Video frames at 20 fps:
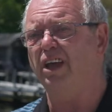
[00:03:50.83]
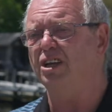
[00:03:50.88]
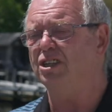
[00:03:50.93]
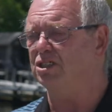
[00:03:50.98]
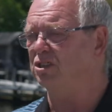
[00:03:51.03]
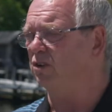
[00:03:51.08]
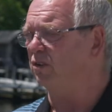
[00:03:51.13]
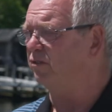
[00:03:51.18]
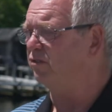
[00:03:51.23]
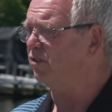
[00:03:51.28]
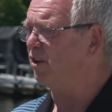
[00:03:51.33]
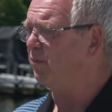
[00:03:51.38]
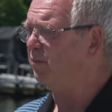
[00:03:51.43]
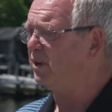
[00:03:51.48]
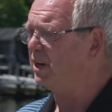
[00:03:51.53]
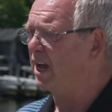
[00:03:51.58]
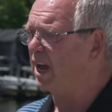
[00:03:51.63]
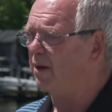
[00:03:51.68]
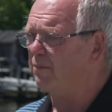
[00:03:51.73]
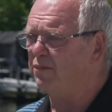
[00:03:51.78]
So if
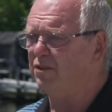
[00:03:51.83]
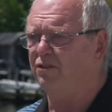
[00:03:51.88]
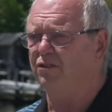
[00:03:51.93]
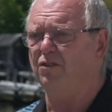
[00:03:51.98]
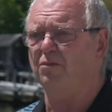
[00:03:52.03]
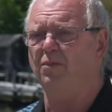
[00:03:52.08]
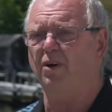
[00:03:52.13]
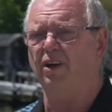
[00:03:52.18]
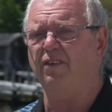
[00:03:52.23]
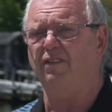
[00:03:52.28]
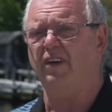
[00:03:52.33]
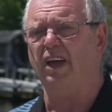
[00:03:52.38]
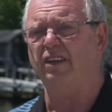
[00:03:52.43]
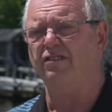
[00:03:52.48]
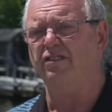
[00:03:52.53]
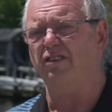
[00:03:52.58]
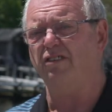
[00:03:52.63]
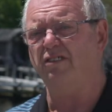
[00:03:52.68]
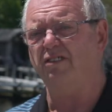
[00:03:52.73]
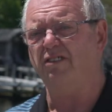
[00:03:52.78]
something happens to my
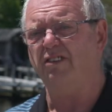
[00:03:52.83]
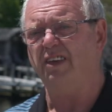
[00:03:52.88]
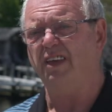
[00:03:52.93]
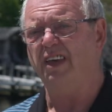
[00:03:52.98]
vessel